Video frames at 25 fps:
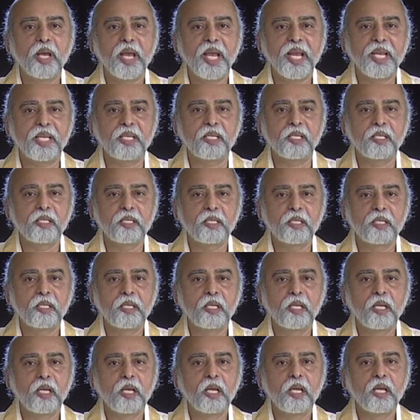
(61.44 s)
hate,
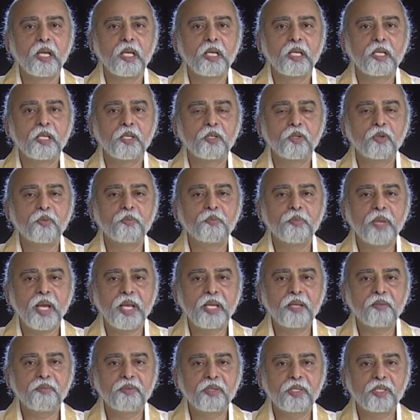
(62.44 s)
you
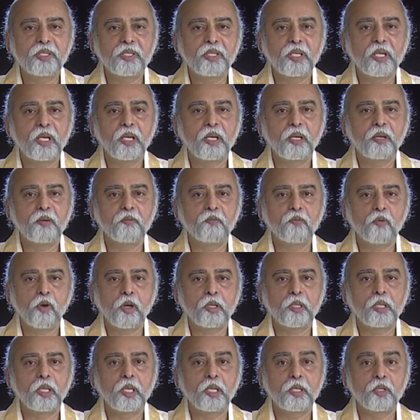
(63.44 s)
manifest
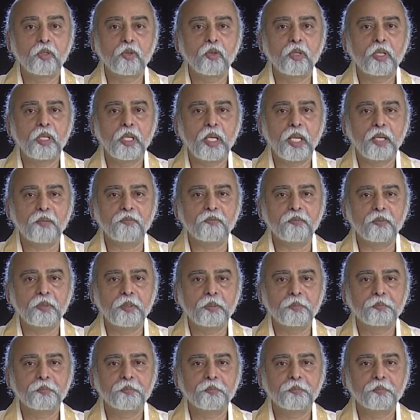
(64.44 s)
what you love.